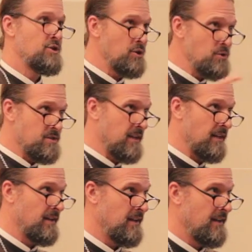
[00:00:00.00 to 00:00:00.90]
choosing
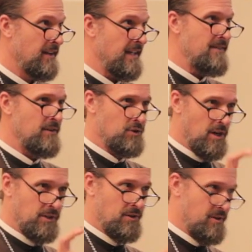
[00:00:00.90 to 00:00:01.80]
even to
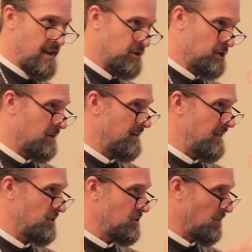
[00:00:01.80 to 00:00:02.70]
alter nature
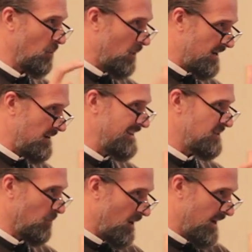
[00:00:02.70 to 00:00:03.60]
and to turn water
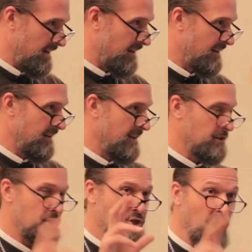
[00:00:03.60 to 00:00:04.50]
into wine,
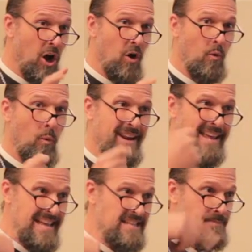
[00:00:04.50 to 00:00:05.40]
to show what
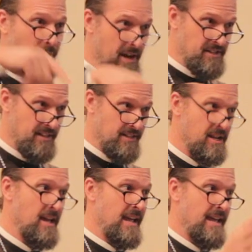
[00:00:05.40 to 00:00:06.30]
his presence
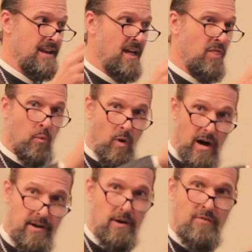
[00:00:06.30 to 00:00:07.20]
in the
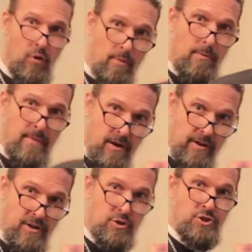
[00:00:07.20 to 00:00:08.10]
water of normal
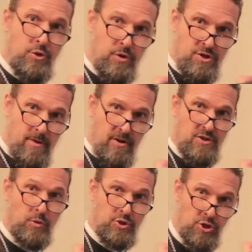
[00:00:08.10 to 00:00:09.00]
marriage or Jewish marriage
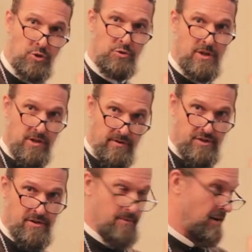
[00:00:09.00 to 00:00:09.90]
would do in
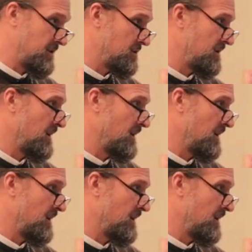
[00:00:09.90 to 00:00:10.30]
Christian marriage.